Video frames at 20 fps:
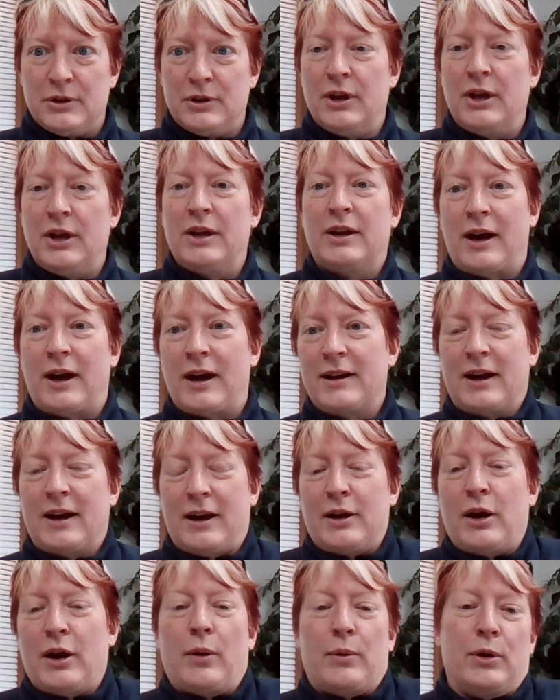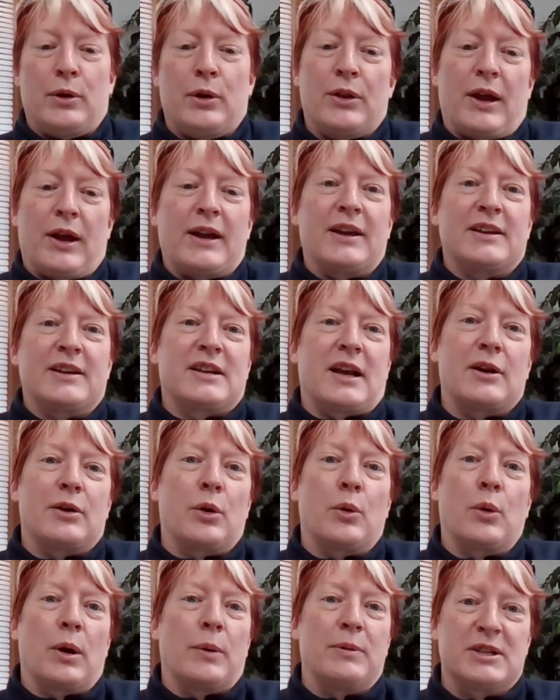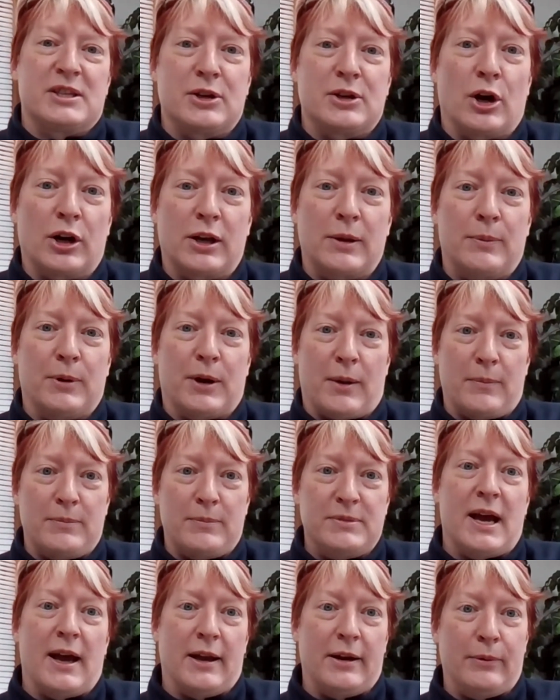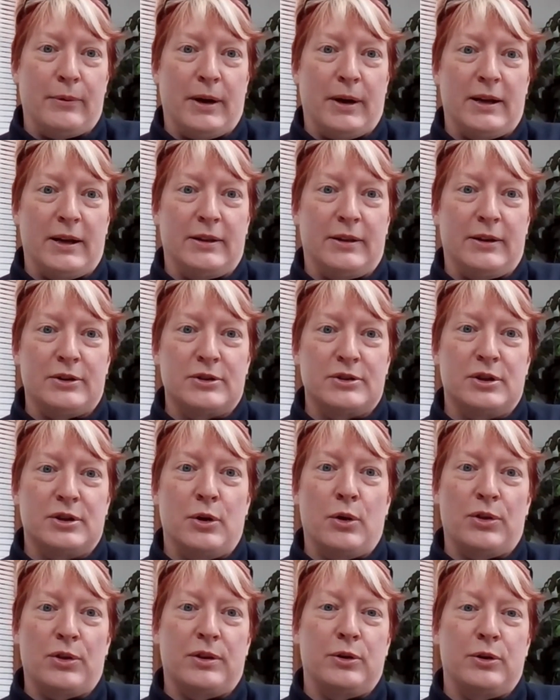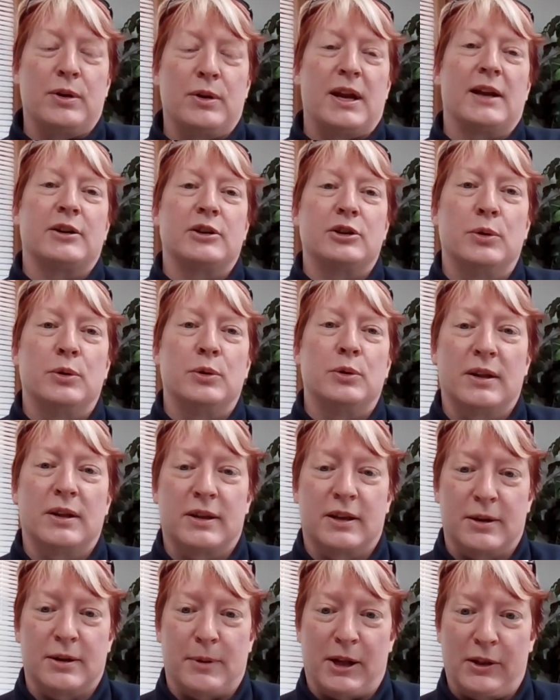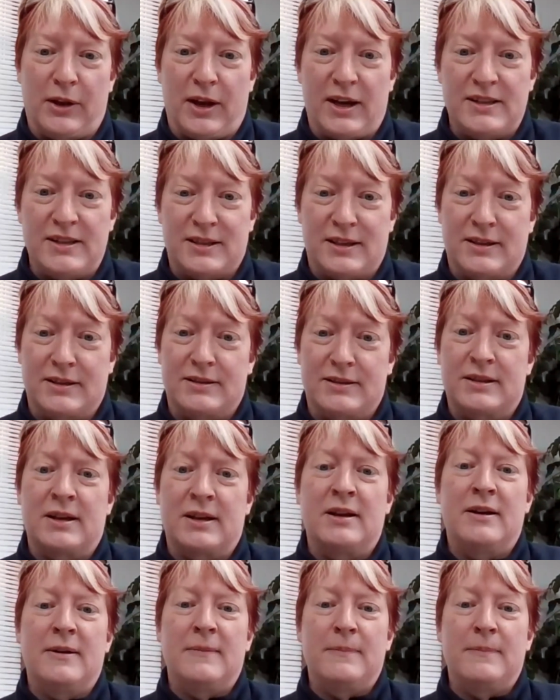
I guess I don't want to be snarky, but I'm dead, right? There's no, you can't do anything to my license.